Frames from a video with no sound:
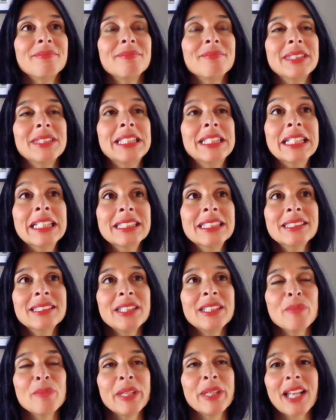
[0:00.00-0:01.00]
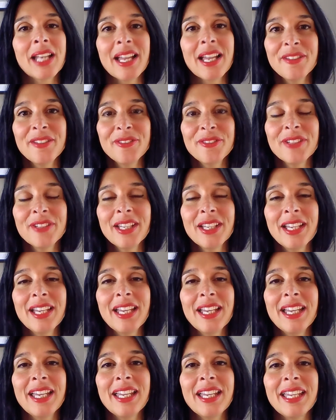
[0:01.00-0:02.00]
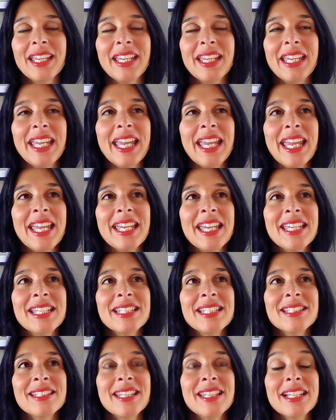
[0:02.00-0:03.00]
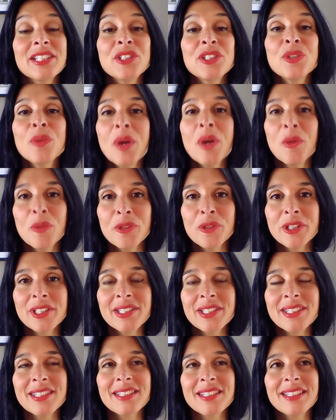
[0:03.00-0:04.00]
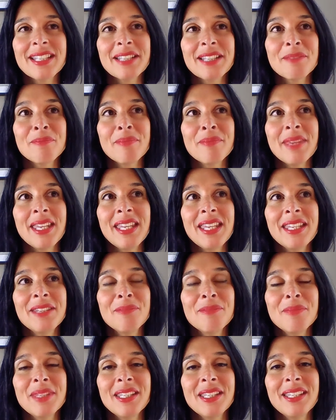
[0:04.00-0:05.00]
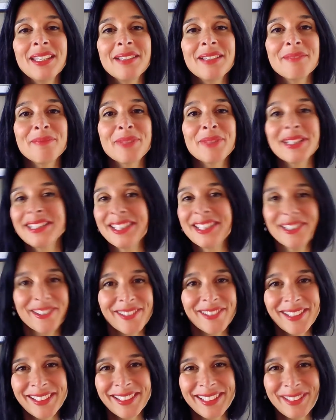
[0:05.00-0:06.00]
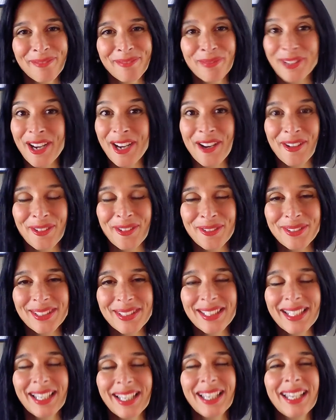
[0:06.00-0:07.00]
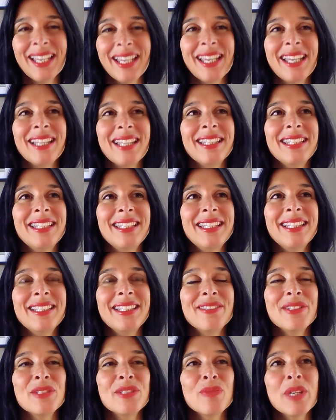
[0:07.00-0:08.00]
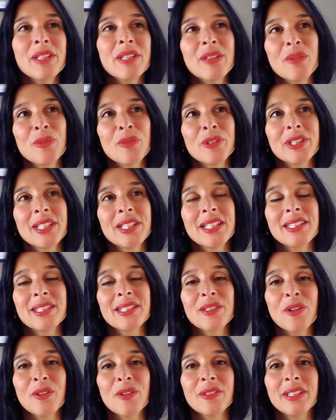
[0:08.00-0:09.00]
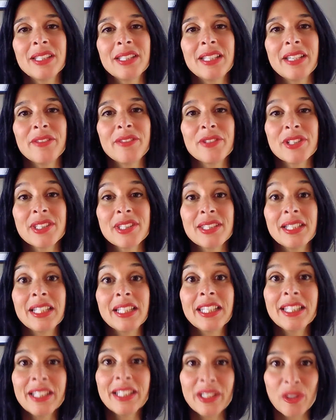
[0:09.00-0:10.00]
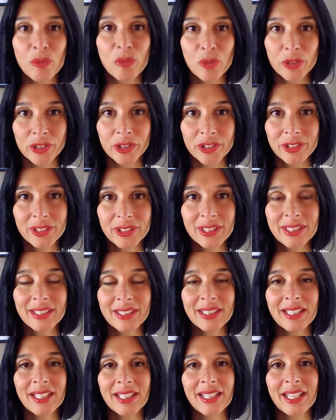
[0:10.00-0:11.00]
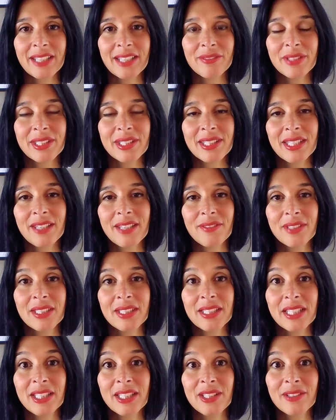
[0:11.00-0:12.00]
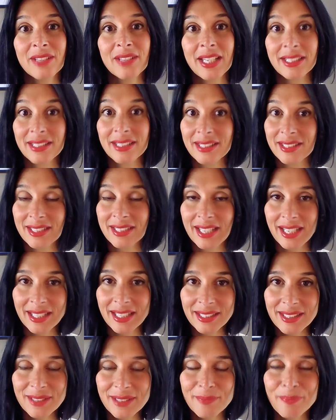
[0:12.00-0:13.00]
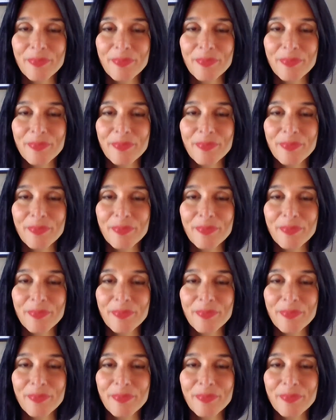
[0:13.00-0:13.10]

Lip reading: done in my life. And there are 2 awards that make me particularly proud. There is one award that is called the Diversity Leader Award that I received in the United States.